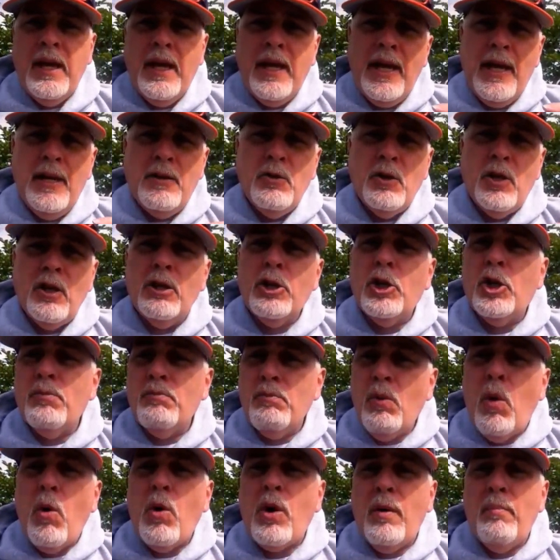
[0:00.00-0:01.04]
and you can learn
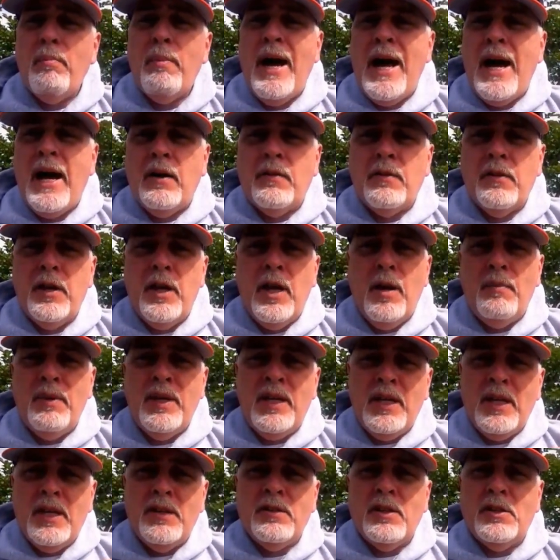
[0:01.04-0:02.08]
more about them
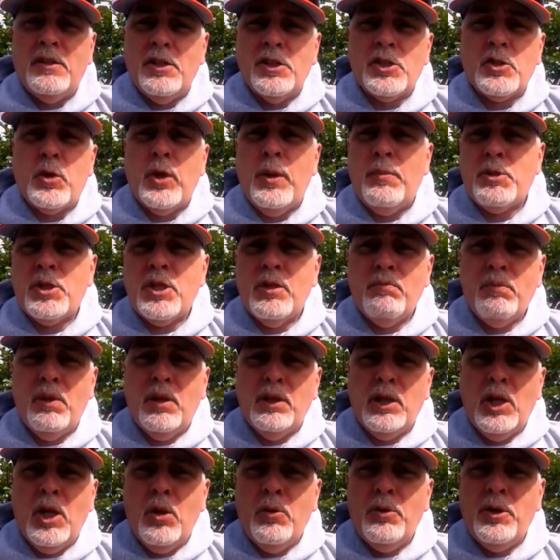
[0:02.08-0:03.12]
in the description
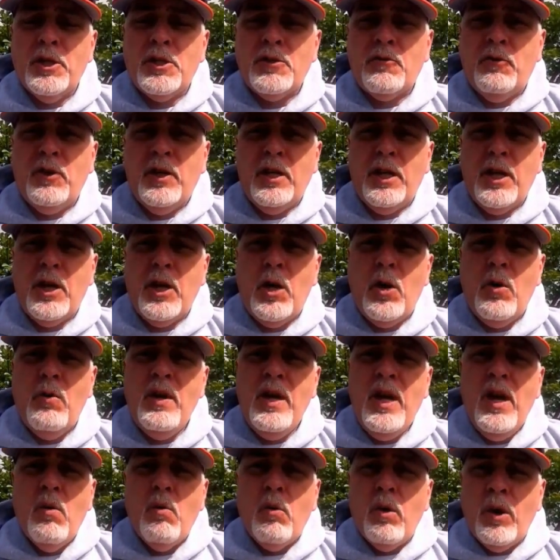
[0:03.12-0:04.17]
below this video
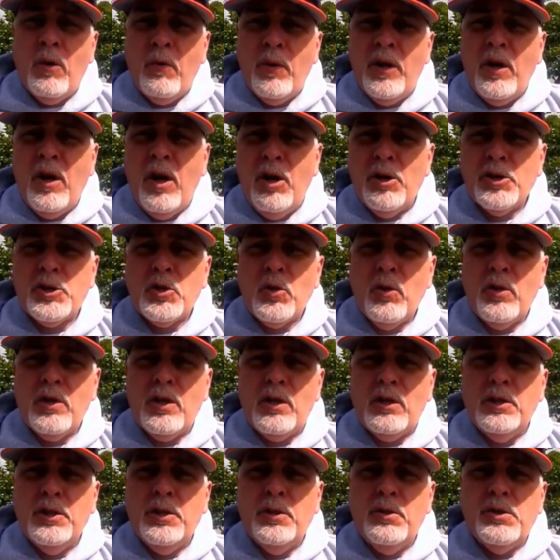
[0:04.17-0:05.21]
where we also
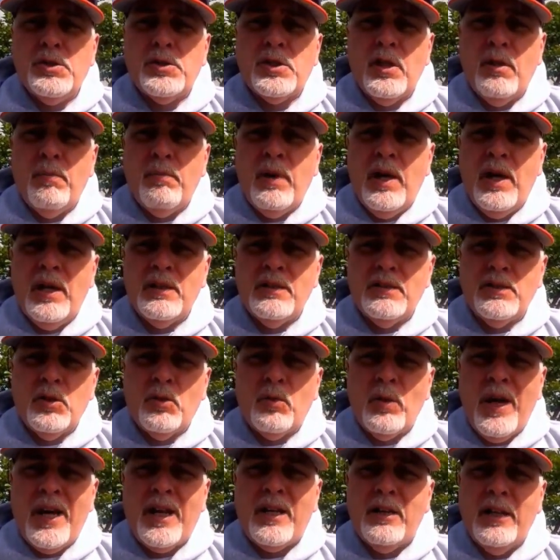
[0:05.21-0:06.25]
include some uh,
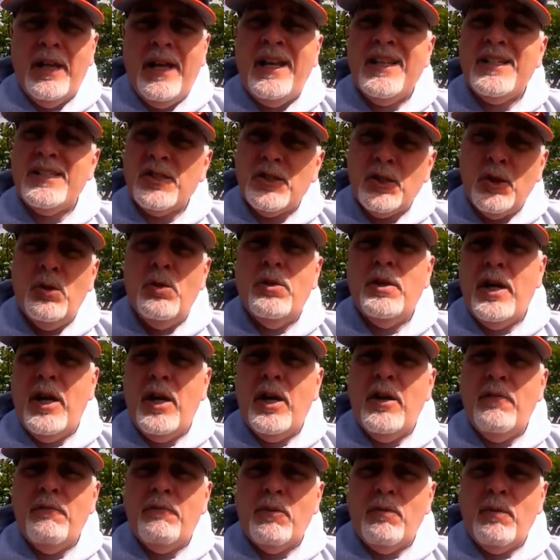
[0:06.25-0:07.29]
direct links to
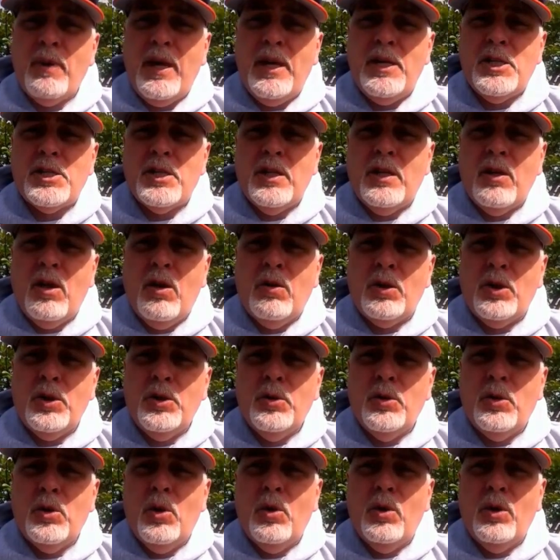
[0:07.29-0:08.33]
their information on
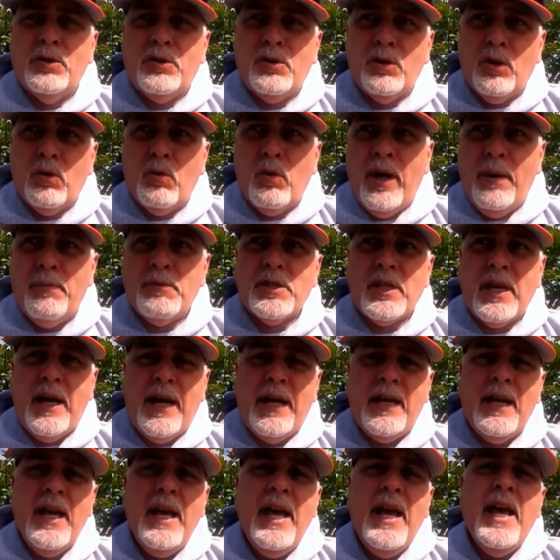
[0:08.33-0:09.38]
Google and to their
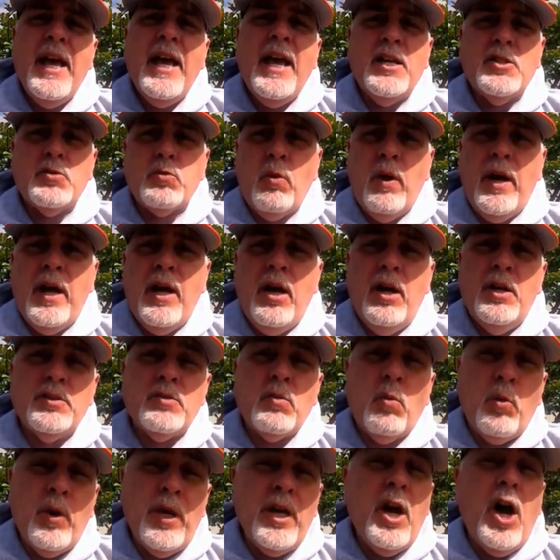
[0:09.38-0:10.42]
website as well
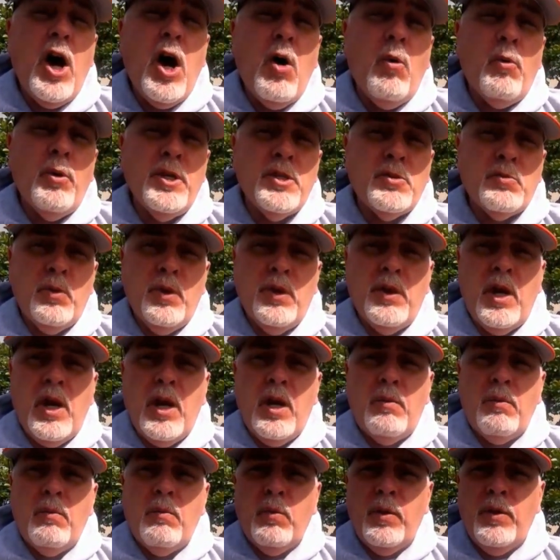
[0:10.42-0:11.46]
as we always with
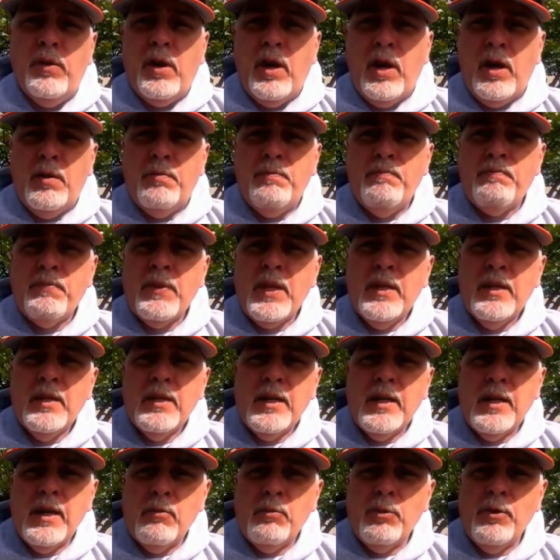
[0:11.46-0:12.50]
our with our
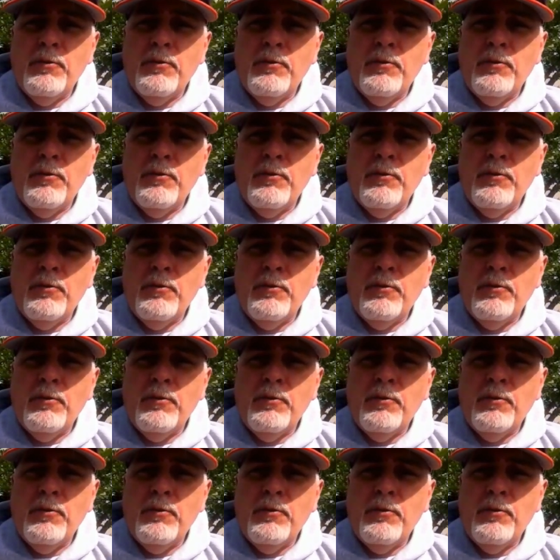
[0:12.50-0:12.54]
uh,